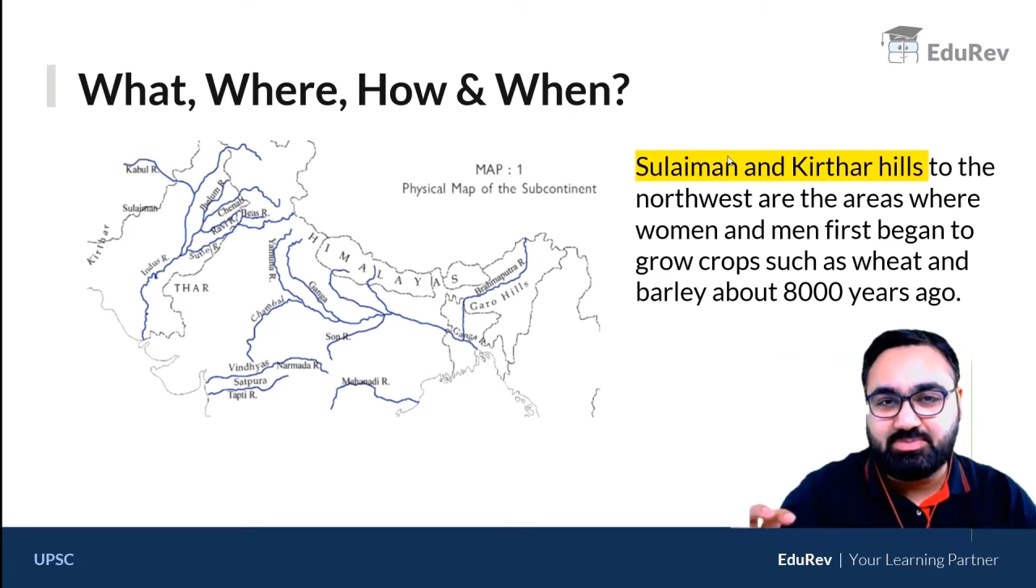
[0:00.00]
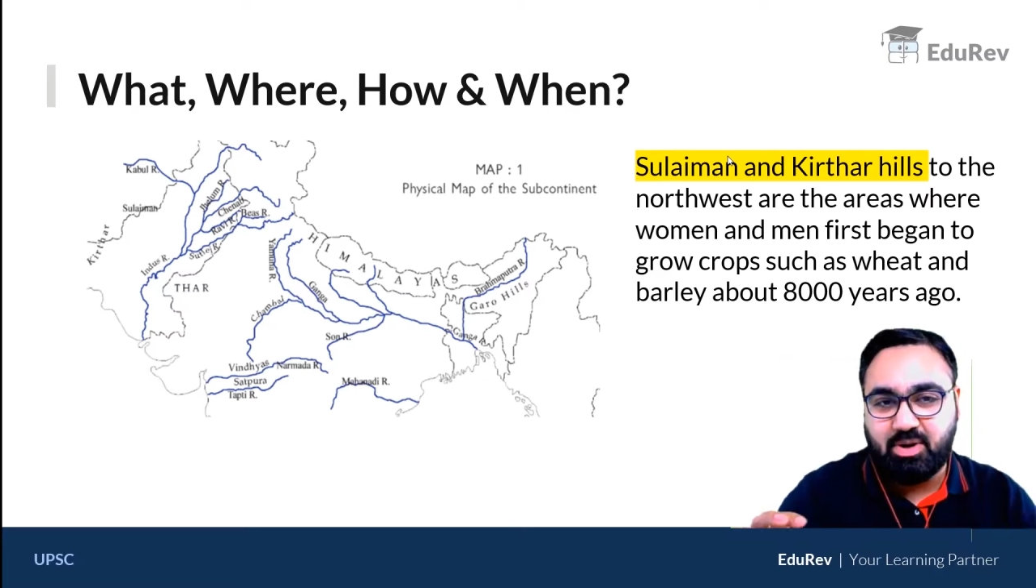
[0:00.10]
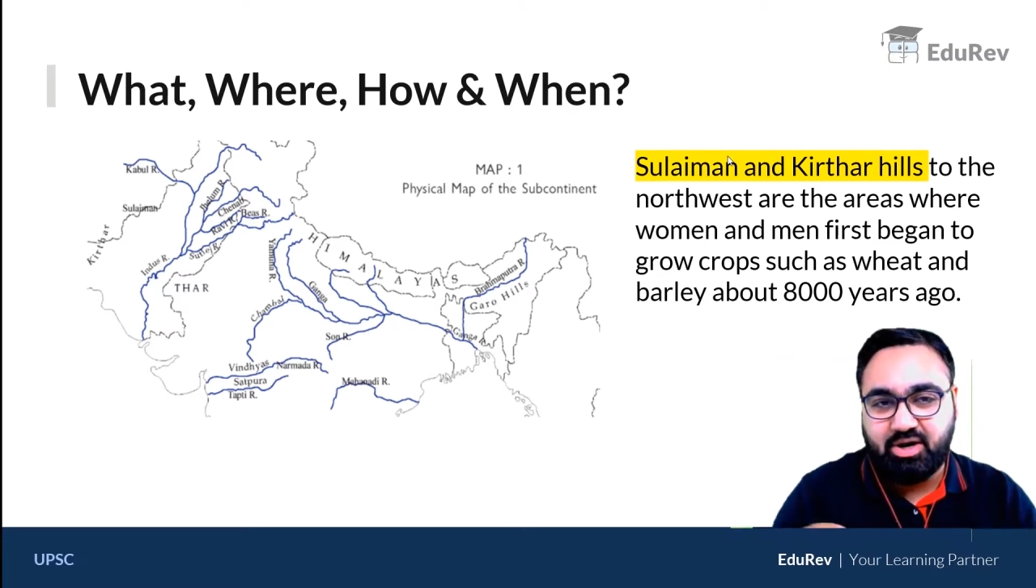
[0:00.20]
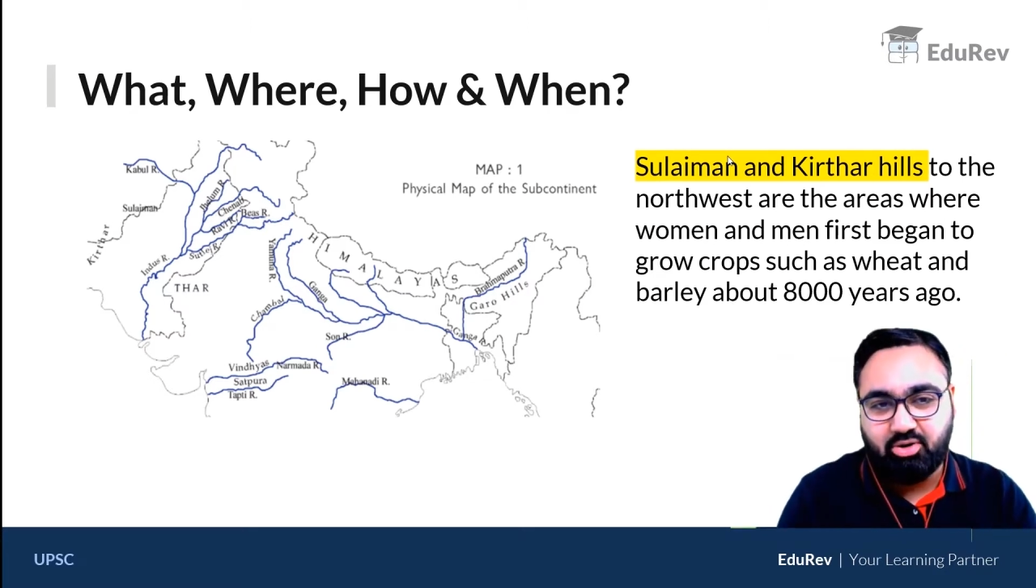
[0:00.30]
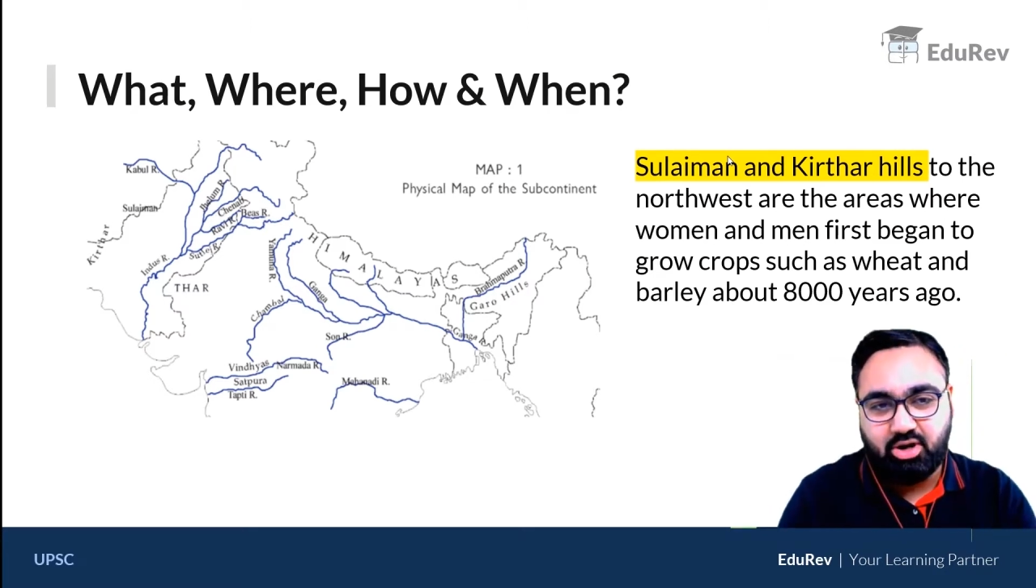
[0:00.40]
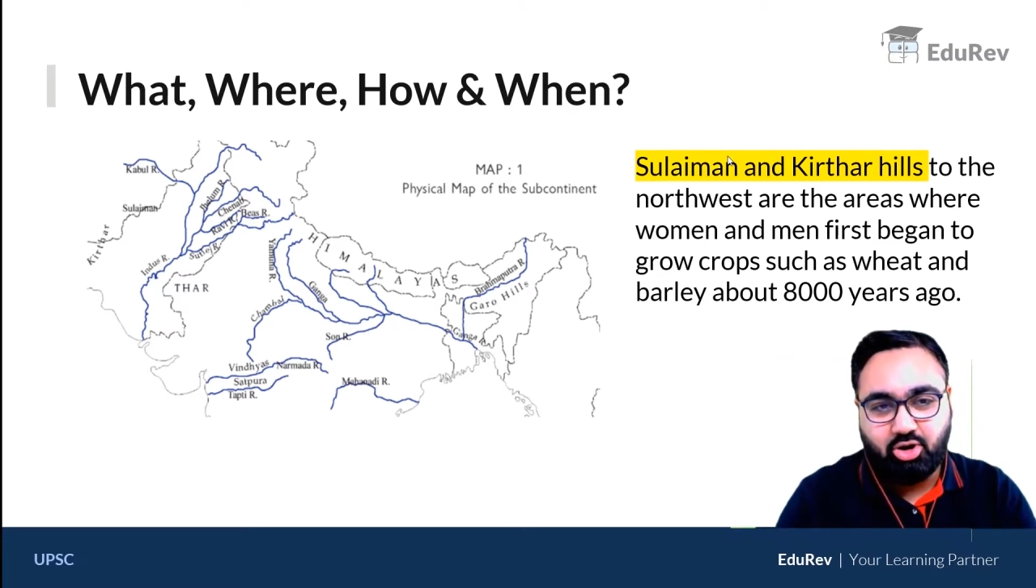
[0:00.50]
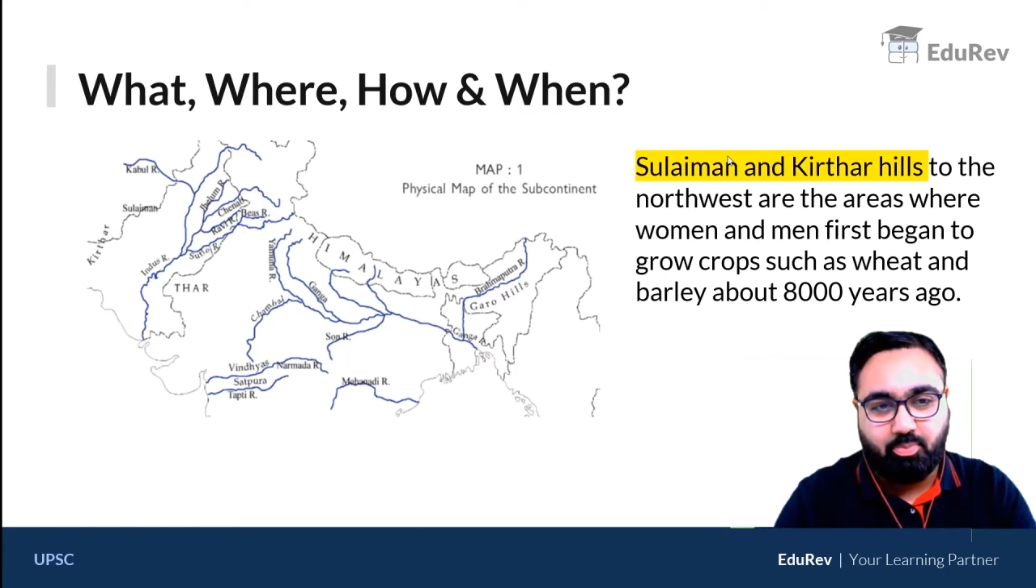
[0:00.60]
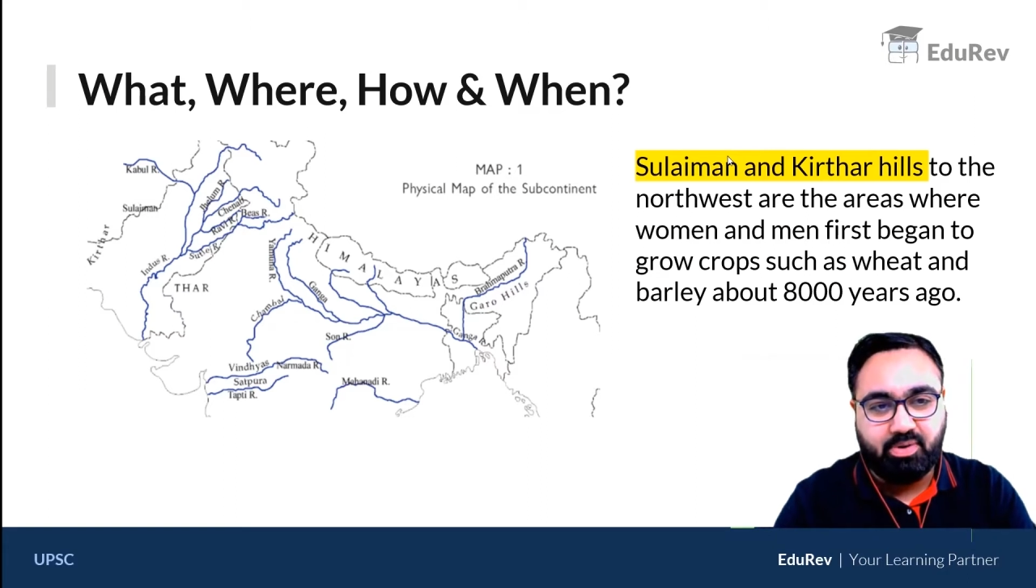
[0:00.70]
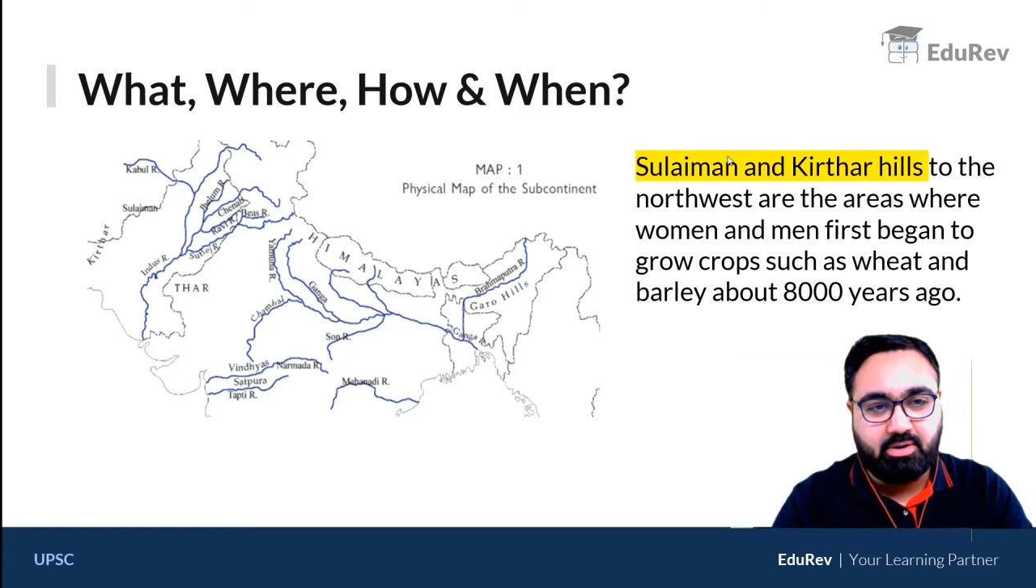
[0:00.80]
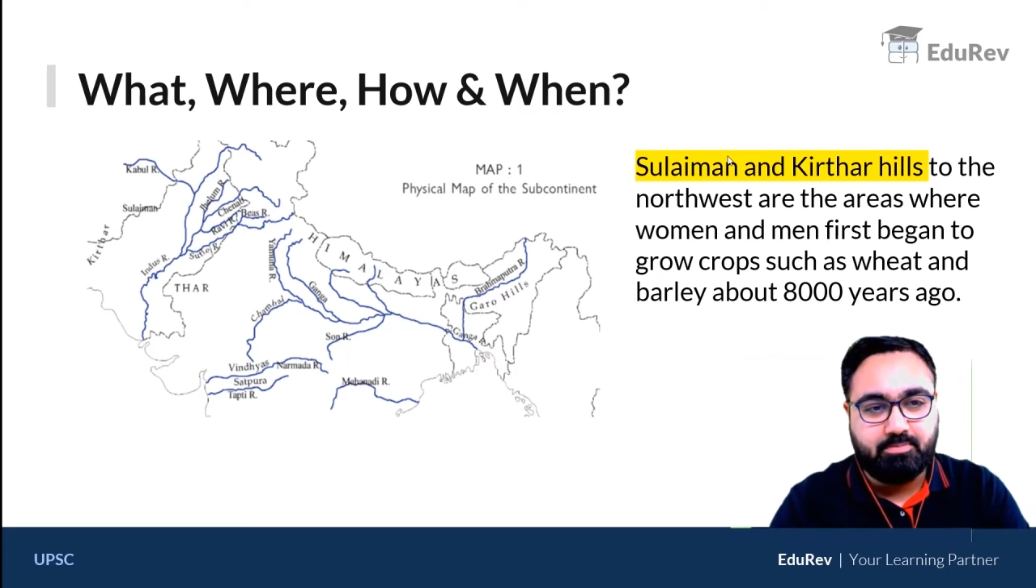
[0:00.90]
particular
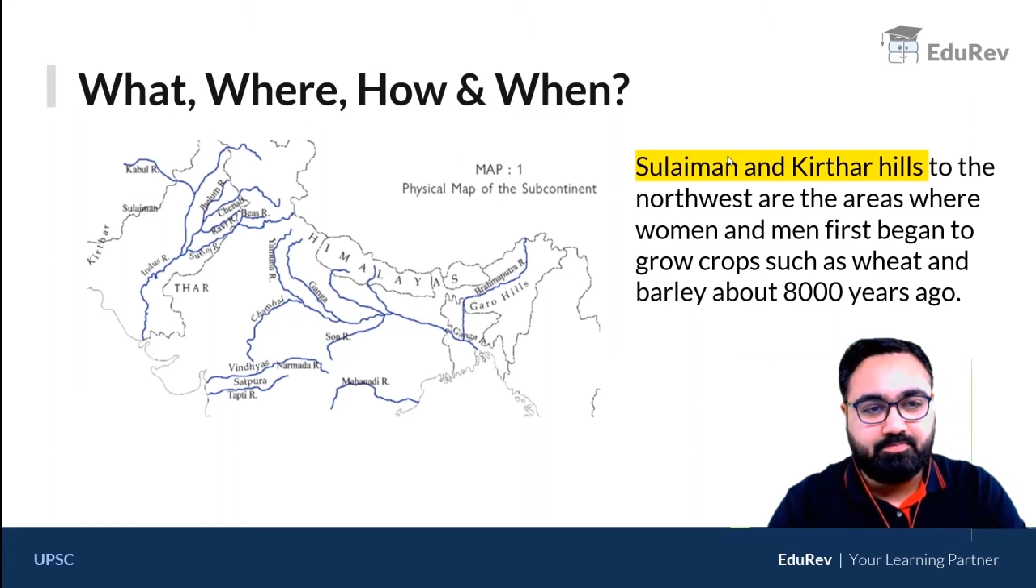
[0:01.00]
topic.